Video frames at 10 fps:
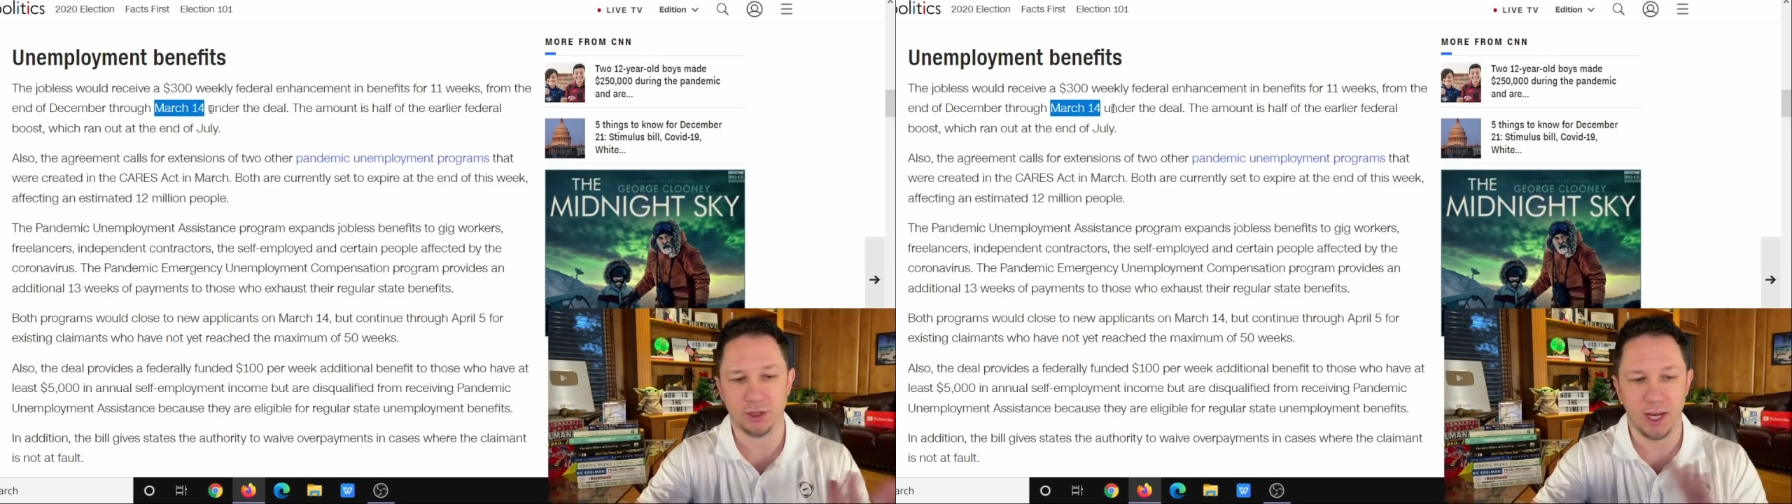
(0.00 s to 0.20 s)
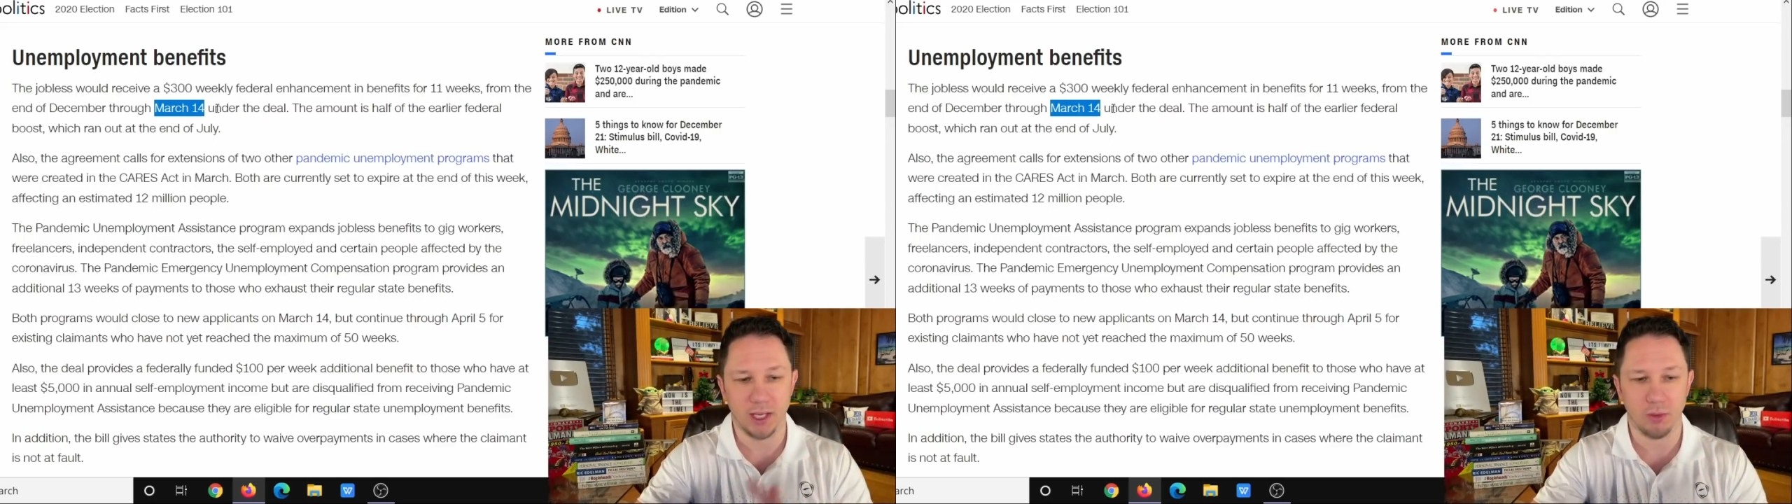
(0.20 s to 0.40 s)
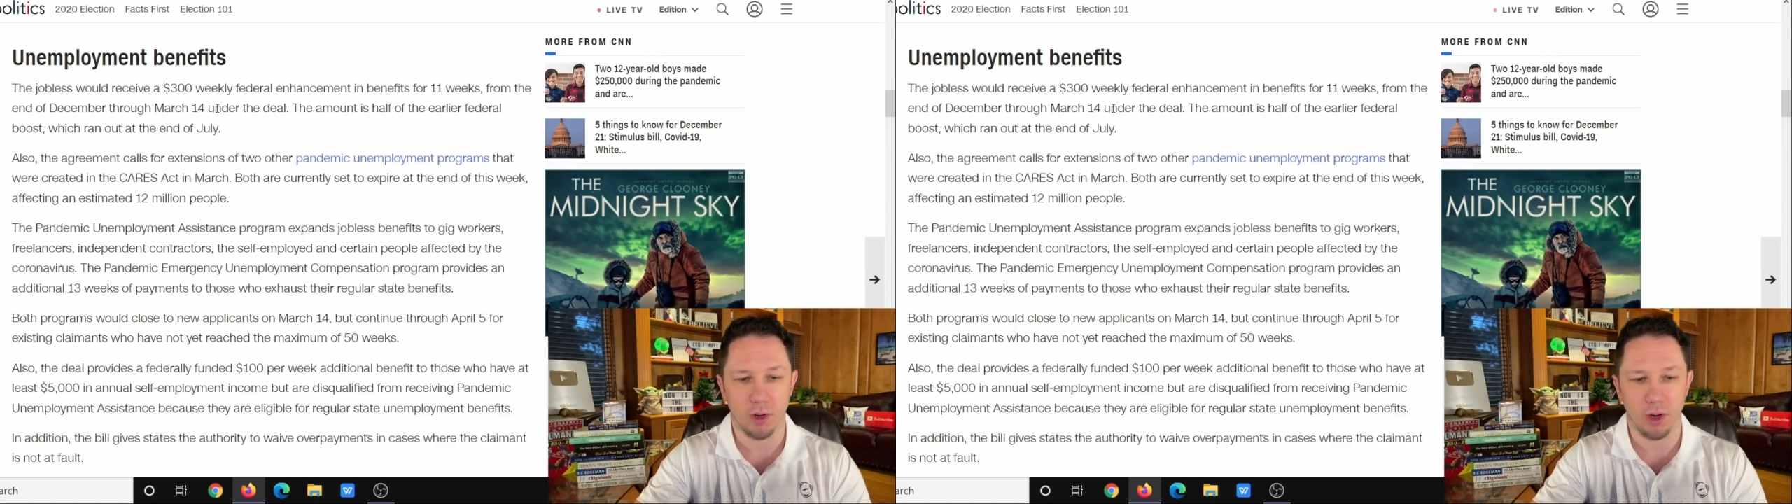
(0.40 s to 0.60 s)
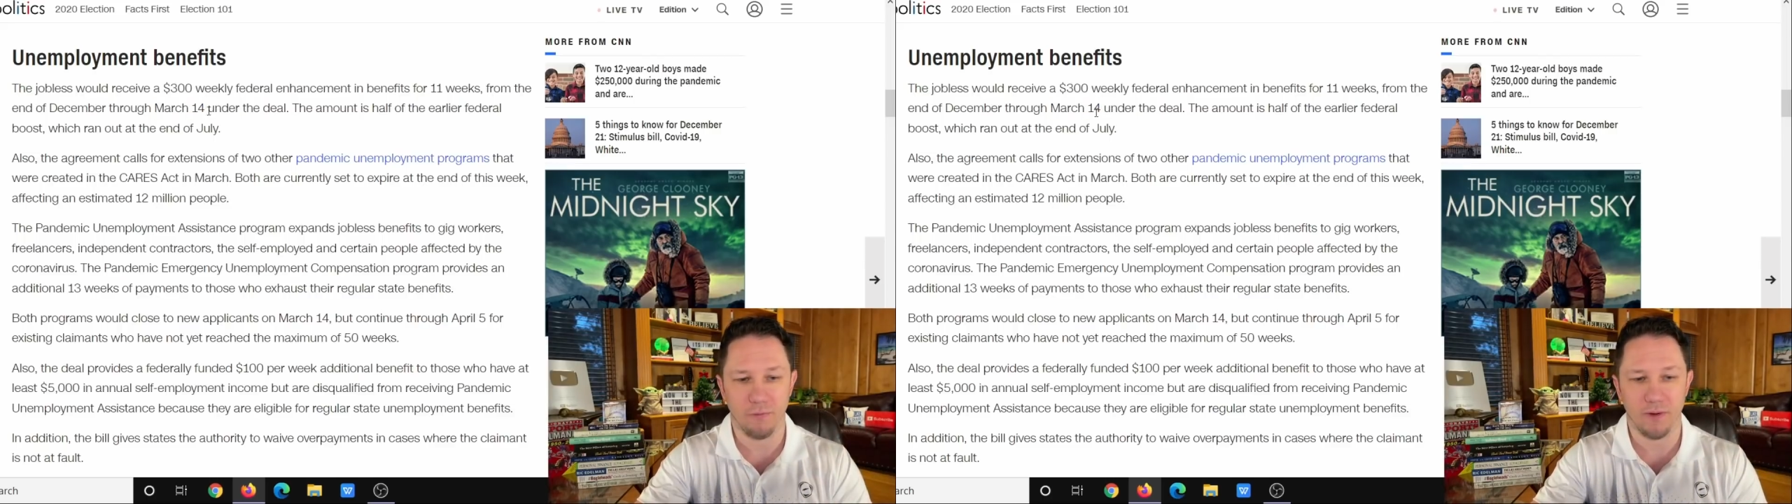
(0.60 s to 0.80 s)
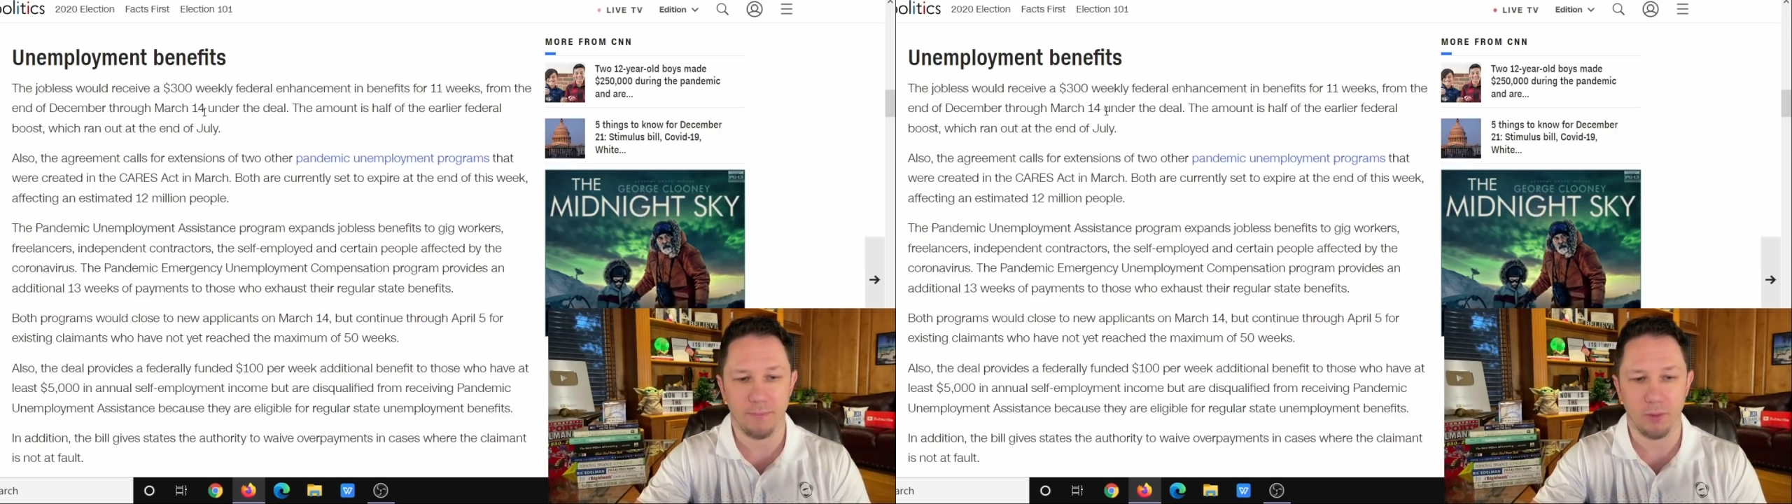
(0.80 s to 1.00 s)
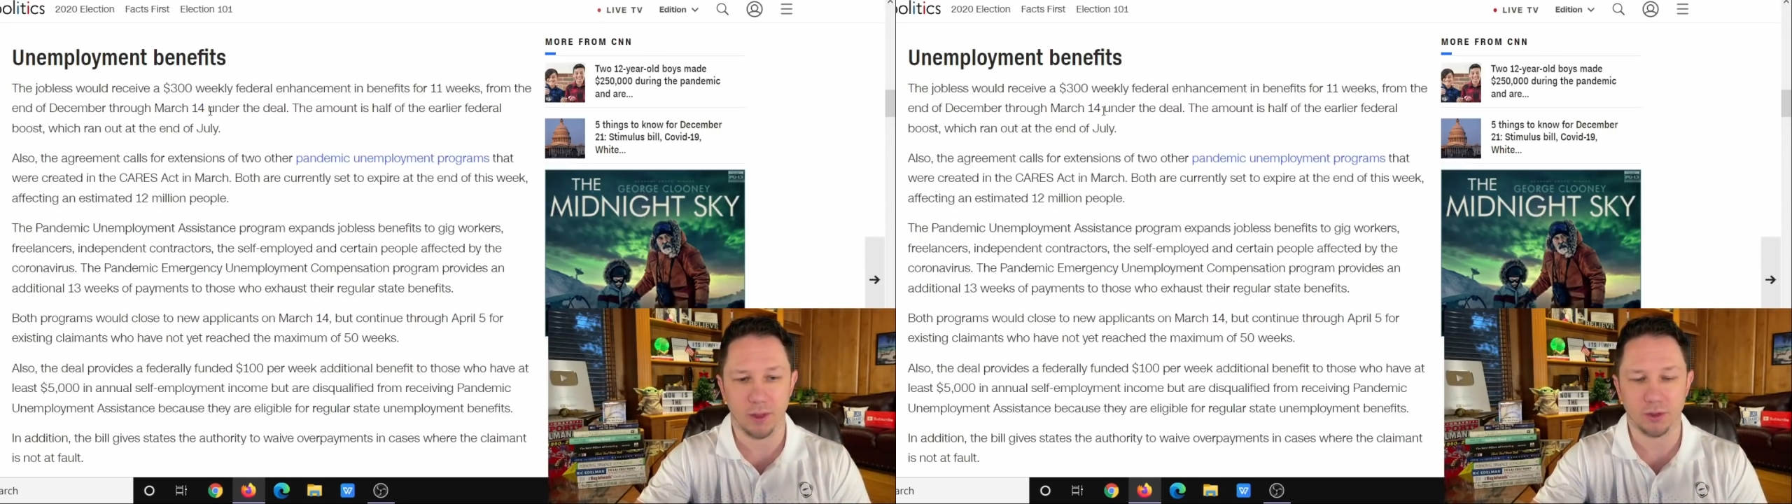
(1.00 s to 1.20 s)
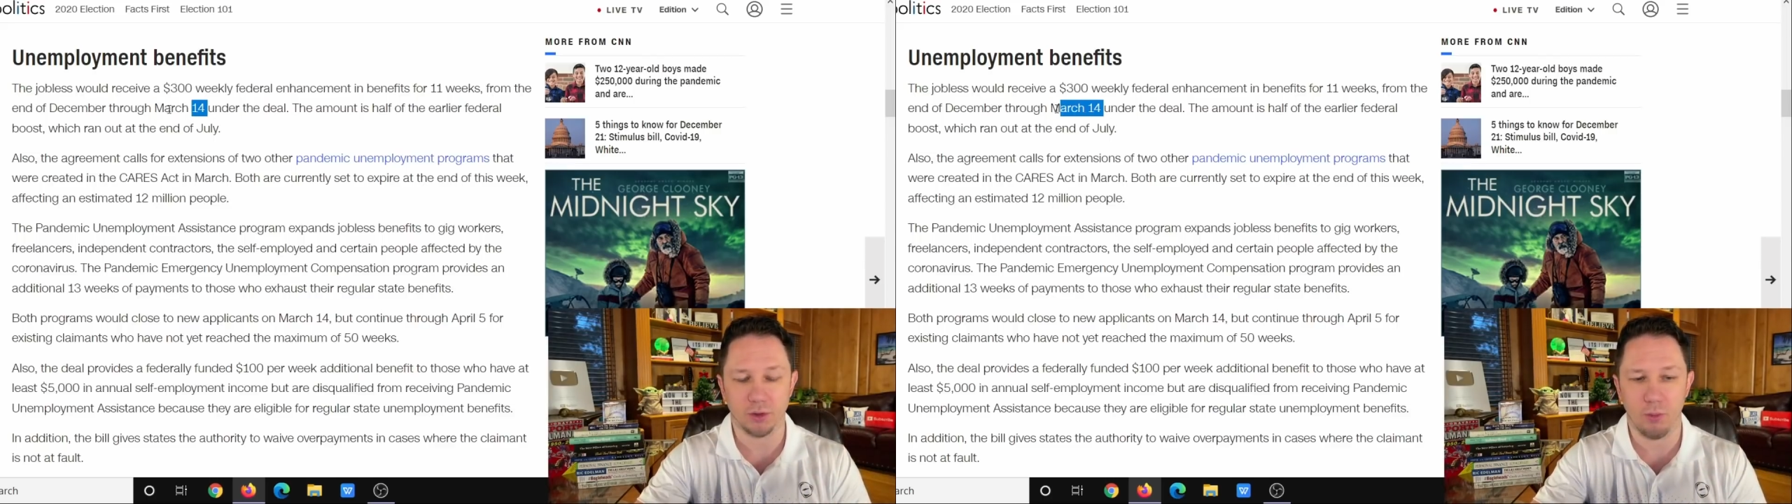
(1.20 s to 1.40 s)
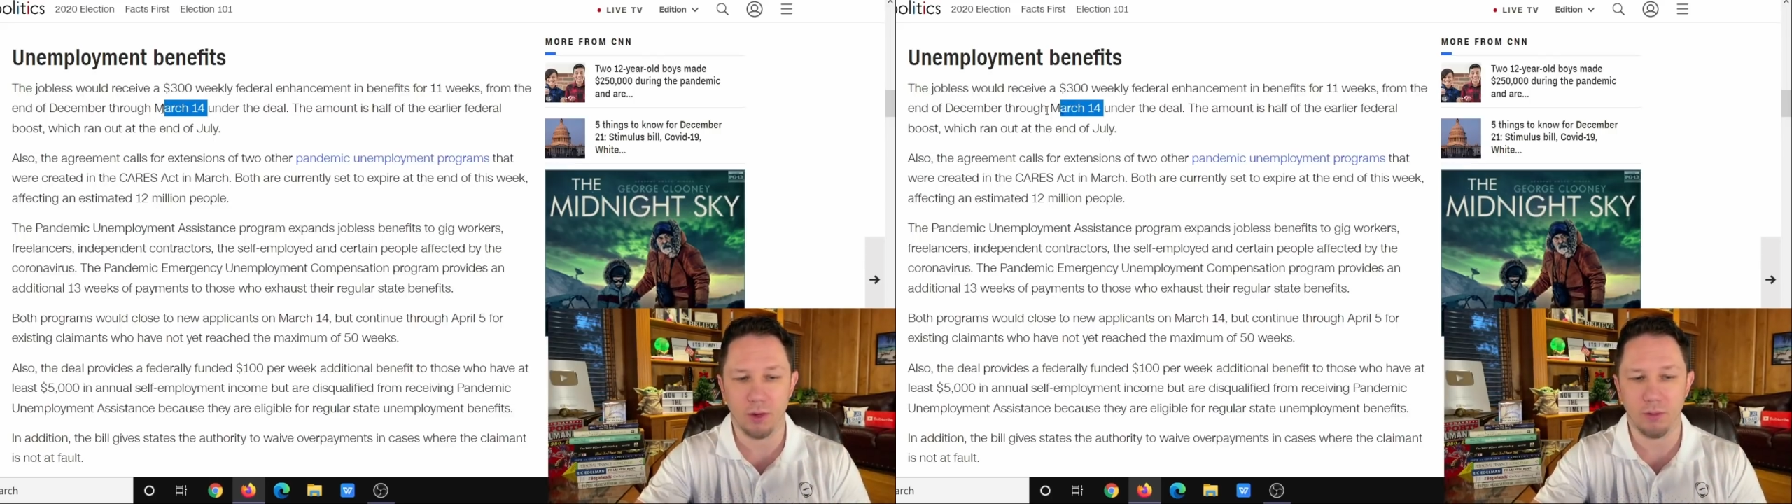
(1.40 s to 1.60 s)
January or February. So
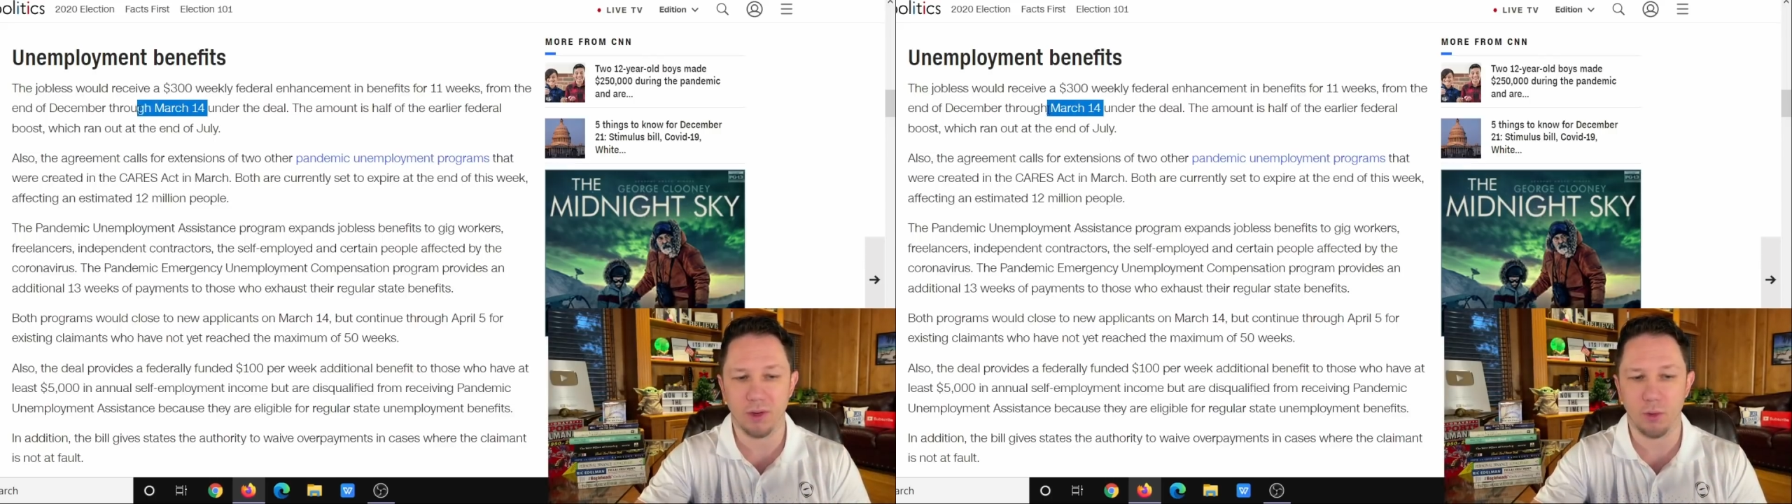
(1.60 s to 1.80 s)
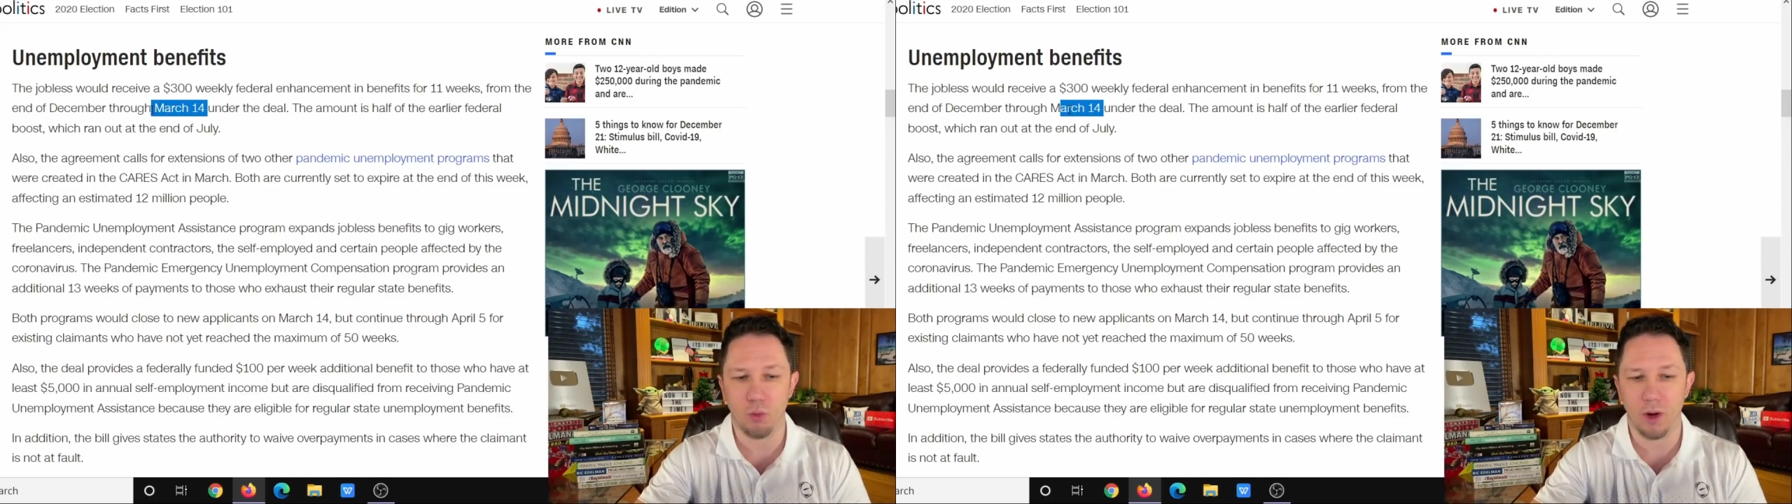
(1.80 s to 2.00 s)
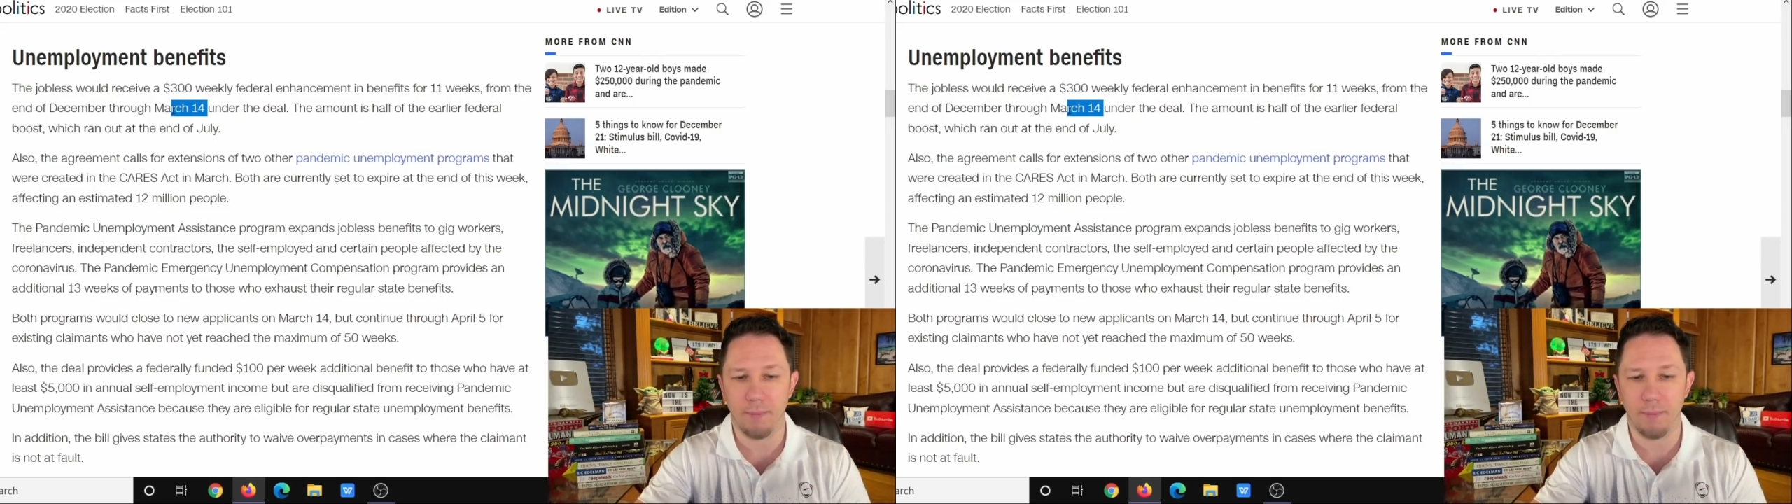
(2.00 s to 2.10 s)
I wouldn't really worry